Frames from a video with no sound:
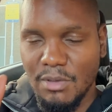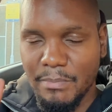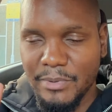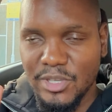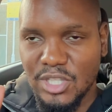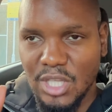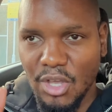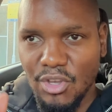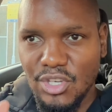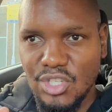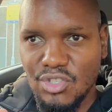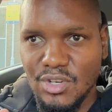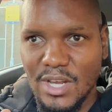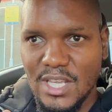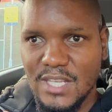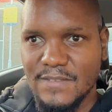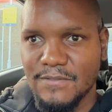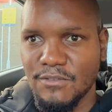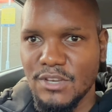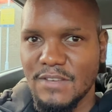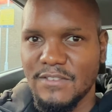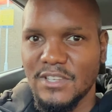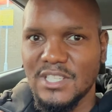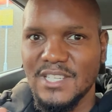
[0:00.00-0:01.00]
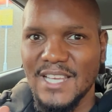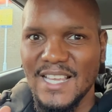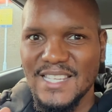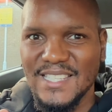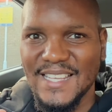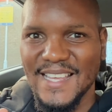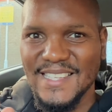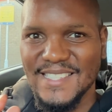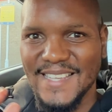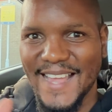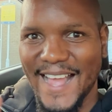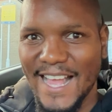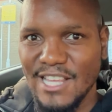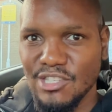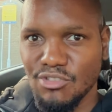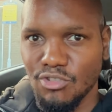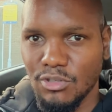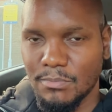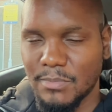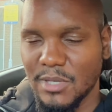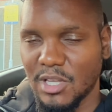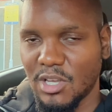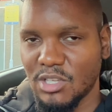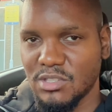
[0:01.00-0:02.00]
be so stressful if your test gets
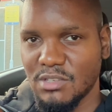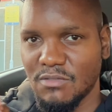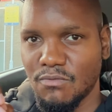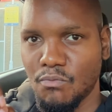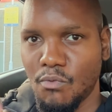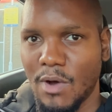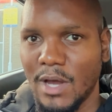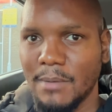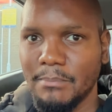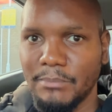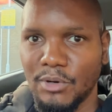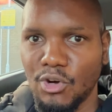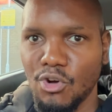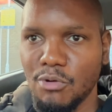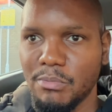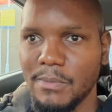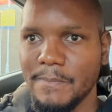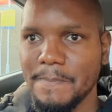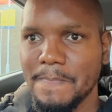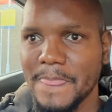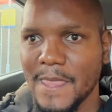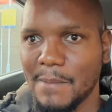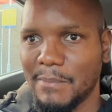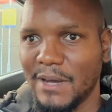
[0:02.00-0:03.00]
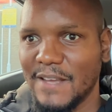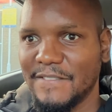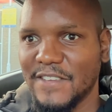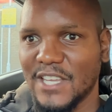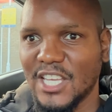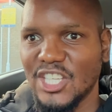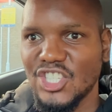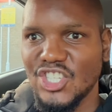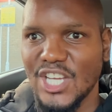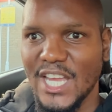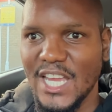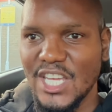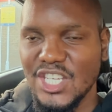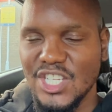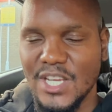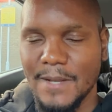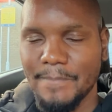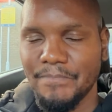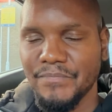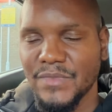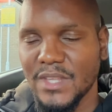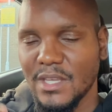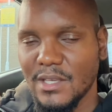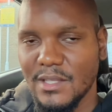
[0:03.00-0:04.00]
cancelled because of one bulb, but if you can change it,
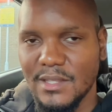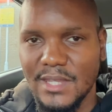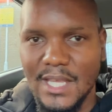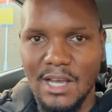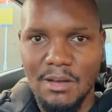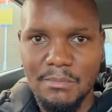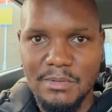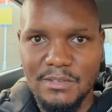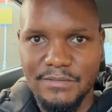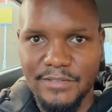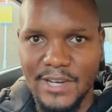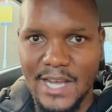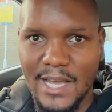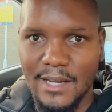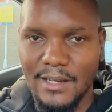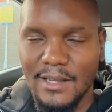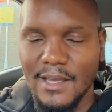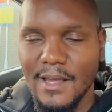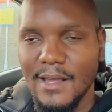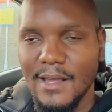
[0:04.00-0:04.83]
that'll be fine.